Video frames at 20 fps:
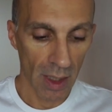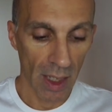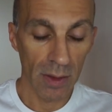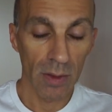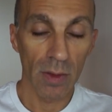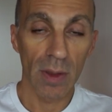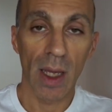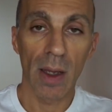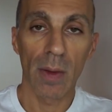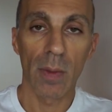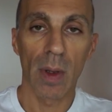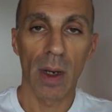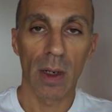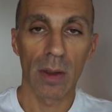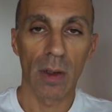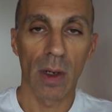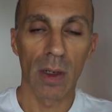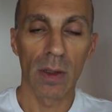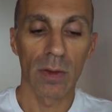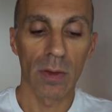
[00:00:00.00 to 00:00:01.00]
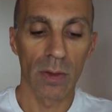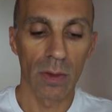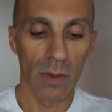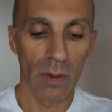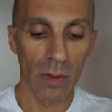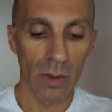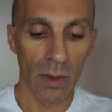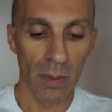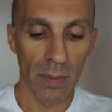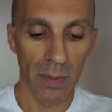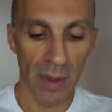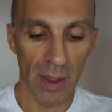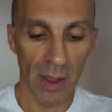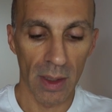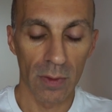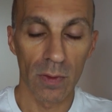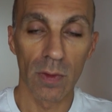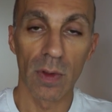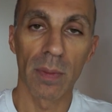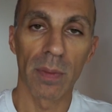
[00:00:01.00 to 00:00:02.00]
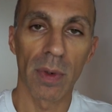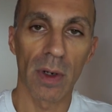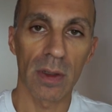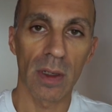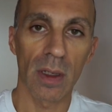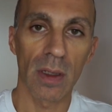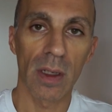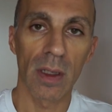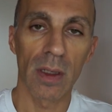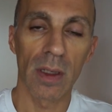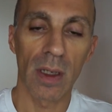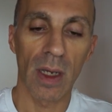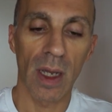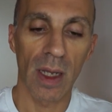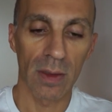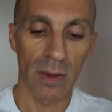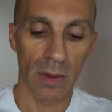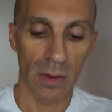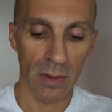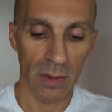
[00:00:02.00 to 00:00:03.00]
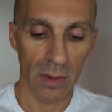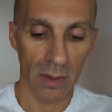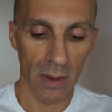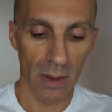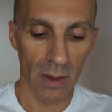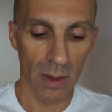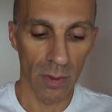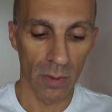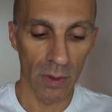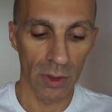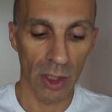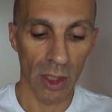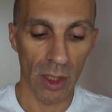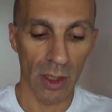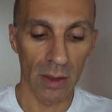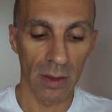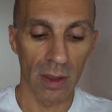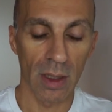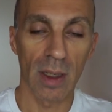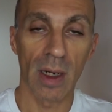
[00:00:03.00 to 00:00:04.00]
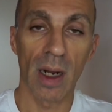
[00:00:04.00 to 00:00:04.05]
And today we are going to compare two important indicators, which are the